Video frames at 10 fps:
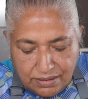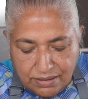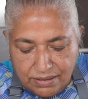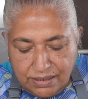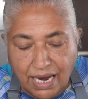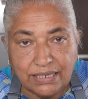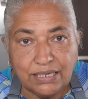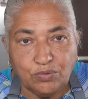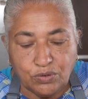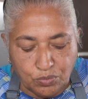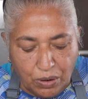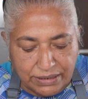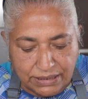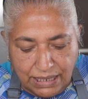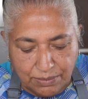Starting with
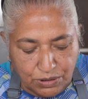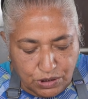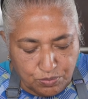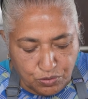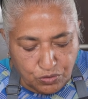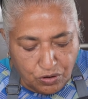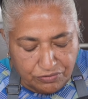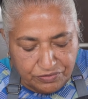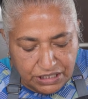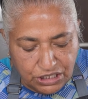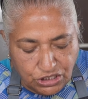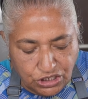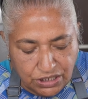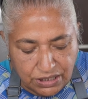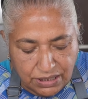1 tablespoon of each.